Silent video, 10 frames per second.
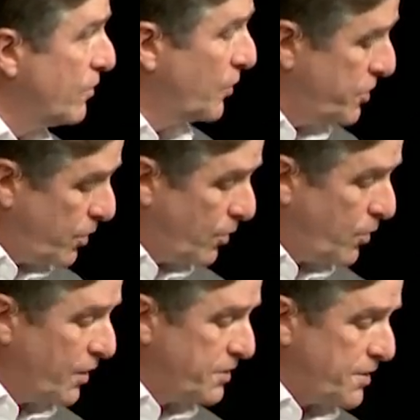When you
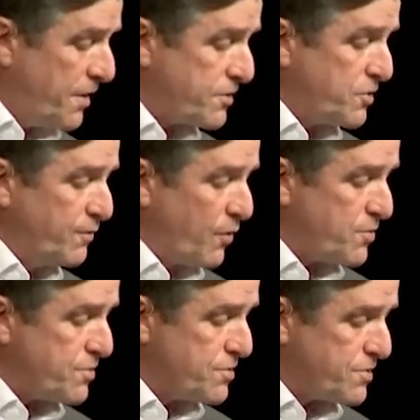go into the next two
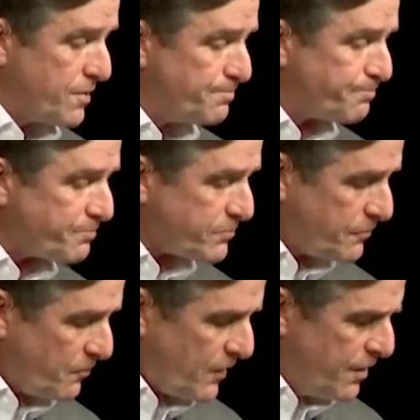verses
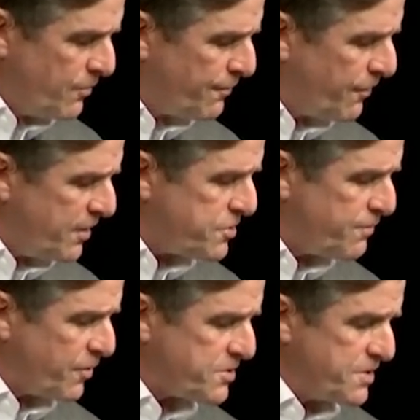in
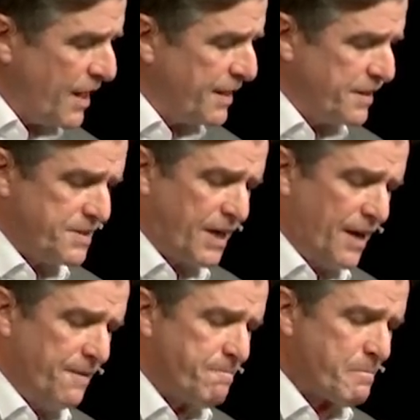Revelation, verses nine and
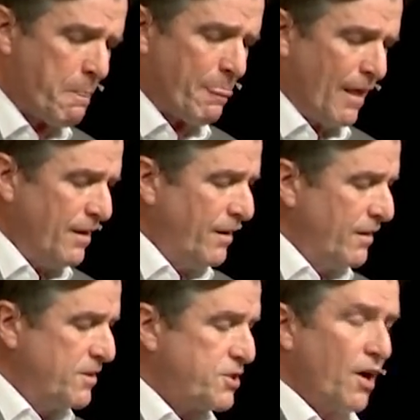ten,
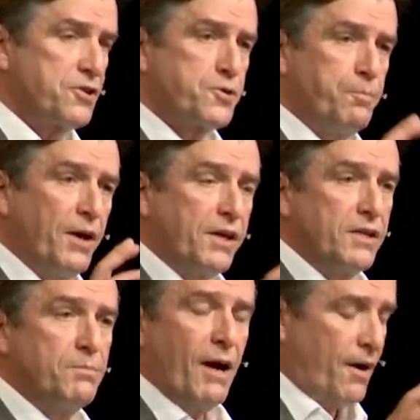he starts
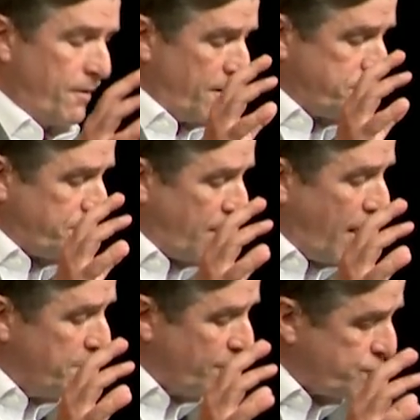speaking about a
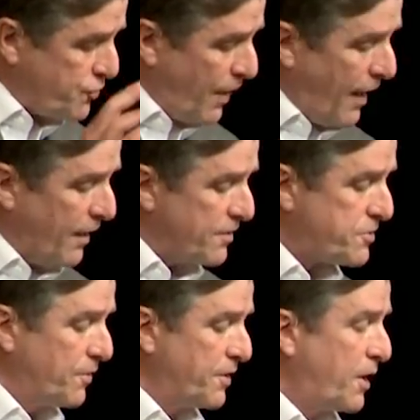time of trial that's
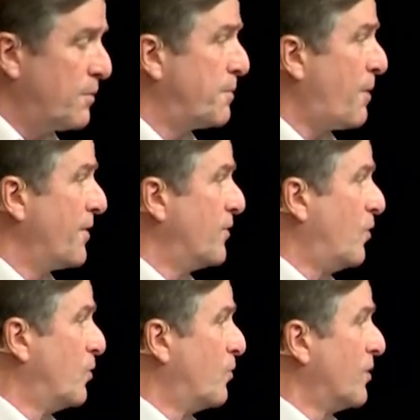going to come upon the
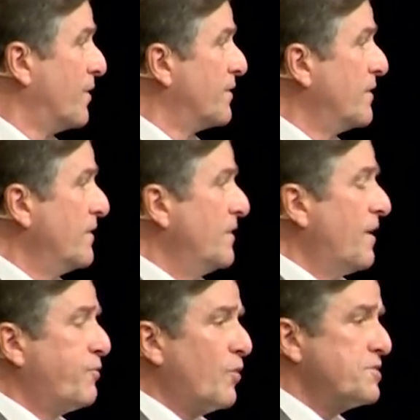whole world.
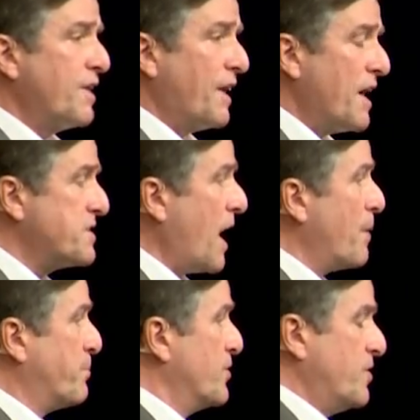Now, of course, that has
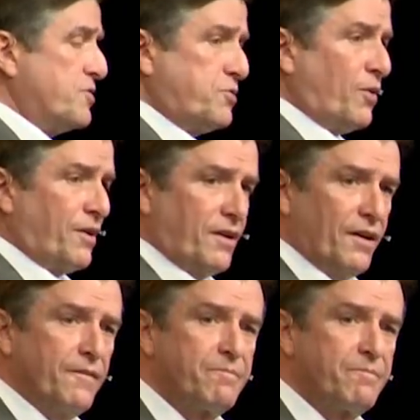happened historically.